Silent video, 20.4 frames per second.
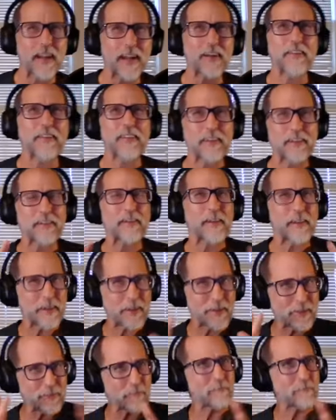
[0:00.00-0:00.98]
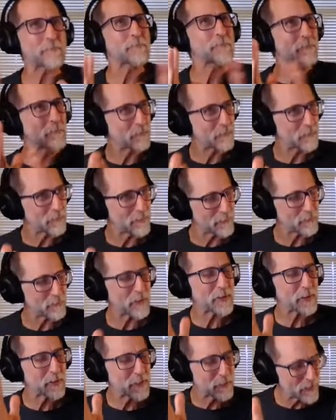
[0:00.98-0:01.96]
I know that, it's
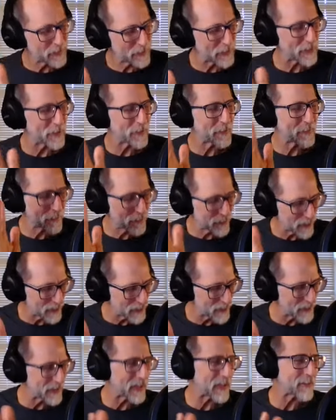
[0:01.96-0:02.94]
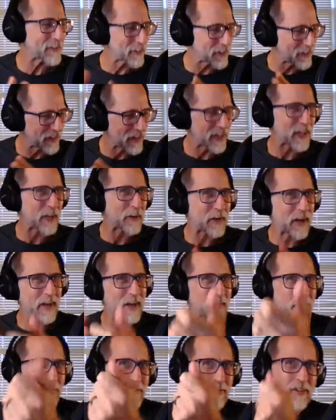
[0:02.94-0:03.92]
been a little, that's the thing.
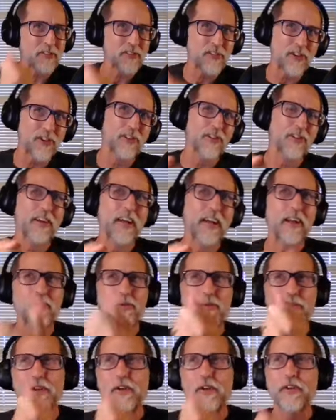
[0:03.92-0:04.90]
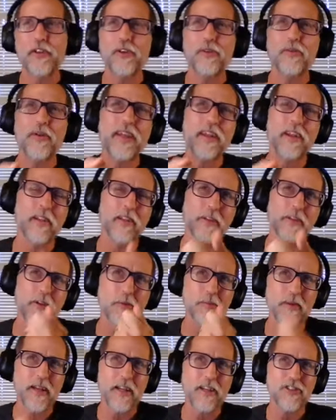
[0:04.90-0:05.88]
I'm going to start learning how to reel you in a
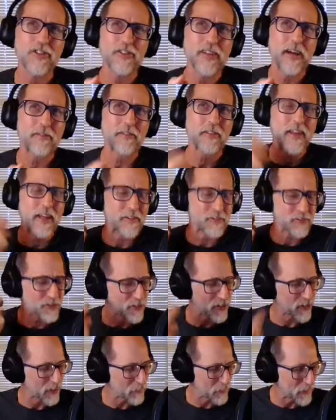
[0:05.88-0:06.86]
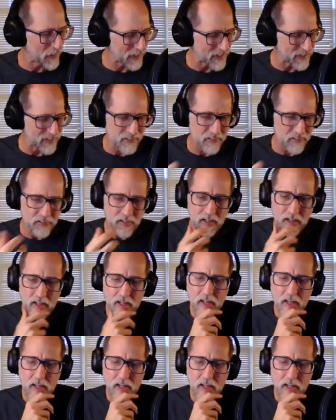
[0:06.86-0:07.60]
little bit, because you definitely have strong opinions.